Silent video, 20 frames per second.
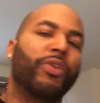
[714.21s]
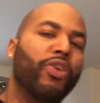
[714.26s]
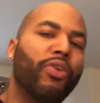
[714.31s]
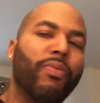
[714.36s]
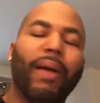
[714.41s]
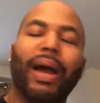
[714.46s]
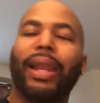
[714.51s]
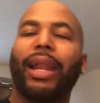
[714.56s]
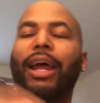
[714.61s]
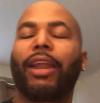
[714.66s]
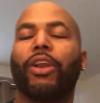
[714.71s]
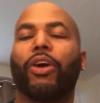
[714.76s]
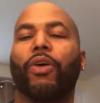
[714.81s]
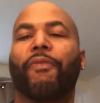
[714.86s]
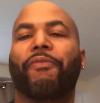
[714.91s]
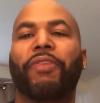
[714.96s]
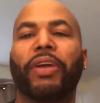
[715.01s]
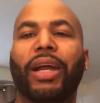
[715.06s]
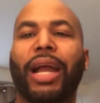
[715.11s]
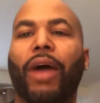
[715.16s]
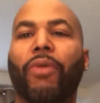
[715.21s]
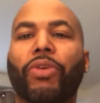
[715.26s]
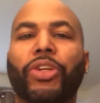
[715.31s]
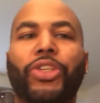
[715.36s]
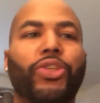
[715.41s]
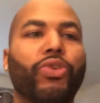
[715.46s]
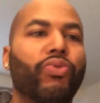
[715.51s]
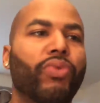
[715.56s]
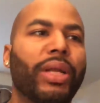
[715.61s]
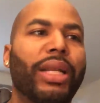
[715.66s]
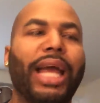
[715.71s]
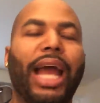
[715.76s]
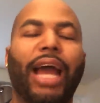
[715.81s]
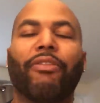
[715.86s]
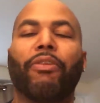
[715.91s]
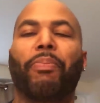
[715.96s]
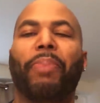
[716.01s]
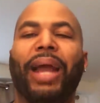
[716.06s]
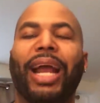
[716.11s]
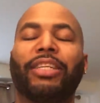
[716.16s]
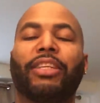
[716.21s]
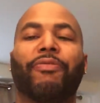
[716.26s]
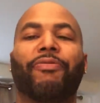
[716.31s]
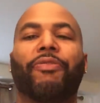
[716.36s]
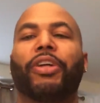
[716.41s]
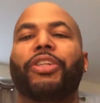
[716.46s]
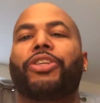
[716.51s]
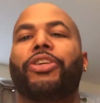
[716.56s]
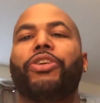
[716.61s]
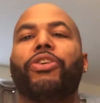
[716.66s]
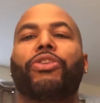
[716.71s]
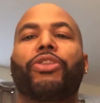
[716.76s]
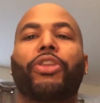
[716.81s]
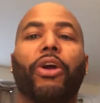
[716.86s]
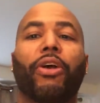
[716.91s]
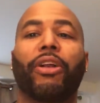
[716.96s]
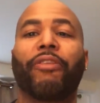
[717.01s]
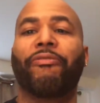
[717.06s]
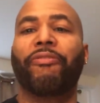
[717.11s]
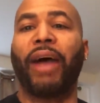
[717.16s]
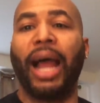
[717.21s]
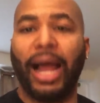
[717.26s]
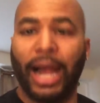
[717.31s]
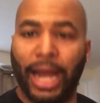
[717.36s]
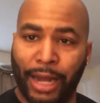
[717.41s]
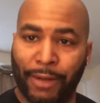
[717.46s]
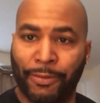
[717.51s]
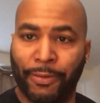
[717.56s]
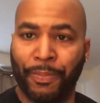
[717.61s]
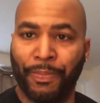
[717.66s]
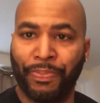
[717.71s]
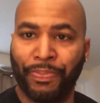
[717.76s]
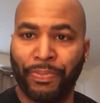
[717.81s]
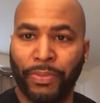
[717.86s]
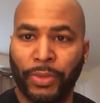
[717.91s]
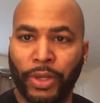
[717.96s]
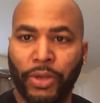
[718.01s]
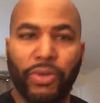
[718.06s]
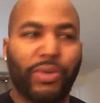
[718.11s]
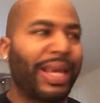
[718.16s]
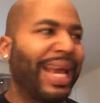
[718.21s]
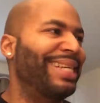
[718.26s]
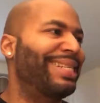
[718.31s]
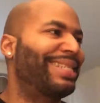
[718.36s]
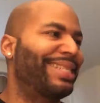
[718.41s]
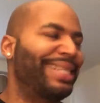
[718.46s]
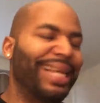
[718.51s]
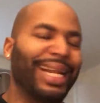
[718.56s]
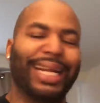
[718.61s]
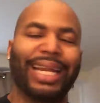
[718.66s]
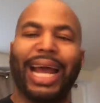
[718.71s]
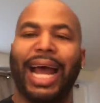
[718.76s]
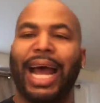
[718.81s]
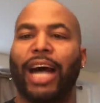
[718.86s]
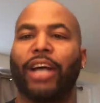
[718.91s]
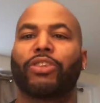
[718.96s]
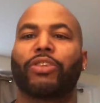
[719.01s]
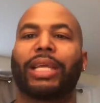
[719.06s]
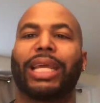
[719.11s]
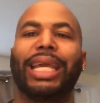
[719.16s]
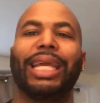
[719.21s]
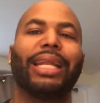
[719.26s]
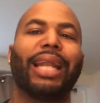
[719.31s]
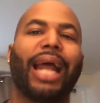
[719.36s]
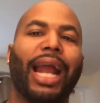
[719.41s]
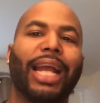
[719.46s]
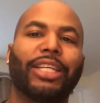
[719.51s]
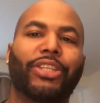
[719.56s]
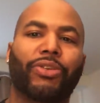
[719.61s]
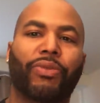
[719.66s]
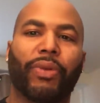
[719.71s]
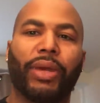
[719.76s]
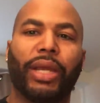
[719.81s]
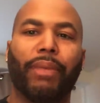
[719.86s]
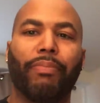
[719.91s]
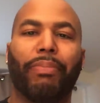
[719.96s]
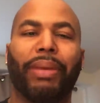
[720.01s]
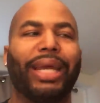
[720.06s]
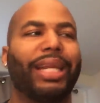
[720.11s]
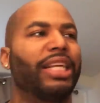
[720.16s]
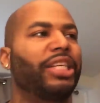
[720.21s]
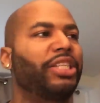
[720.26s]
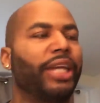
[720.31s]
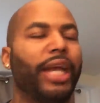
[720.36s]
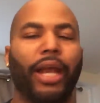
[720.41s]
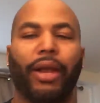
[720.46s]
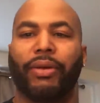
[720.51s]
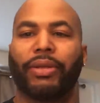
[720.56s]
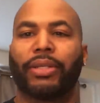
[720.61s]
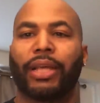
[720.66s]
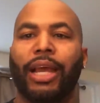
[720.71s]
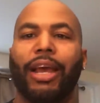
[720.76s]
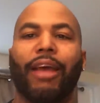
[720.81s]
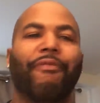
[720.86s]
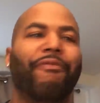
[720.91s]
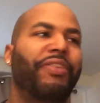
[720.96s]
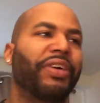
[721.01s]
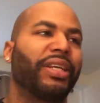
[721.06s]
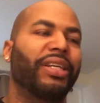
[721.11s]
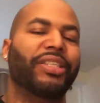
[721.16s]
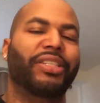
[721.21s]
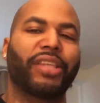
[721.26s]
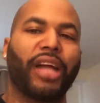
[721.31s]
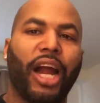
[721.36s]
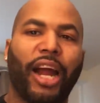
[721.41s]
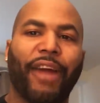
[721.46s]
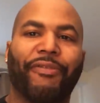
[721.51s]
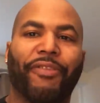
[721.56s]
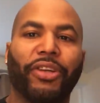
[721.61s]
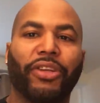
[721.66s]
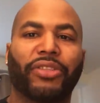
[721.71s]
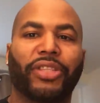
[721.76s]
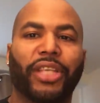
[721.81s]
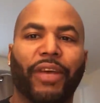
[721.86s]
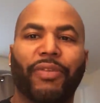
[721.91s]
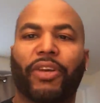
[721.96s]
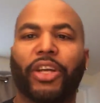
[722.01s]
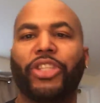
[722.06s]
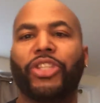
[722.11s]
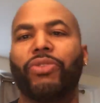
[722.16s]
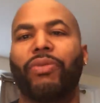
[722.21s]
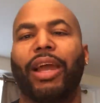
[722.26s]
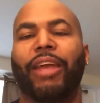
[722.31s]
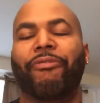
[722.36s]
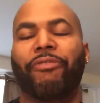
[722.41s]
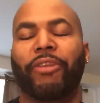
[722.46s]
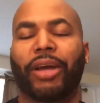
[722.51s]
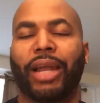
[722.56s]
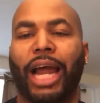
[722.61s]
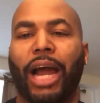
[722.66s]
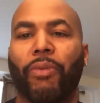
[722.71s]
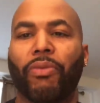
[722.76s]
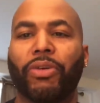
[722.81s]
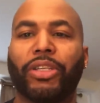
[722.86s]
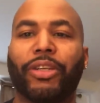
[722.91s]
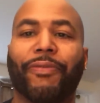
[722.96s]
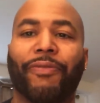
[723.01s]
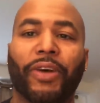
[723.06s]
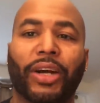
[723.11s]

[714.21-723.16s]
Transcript: You might not know, figure out what you really have a passion for till you're 35. You can't sit at the house eating ice cream, Ben and Jerry's, feeling sorry for yourself because you ain't figured out what your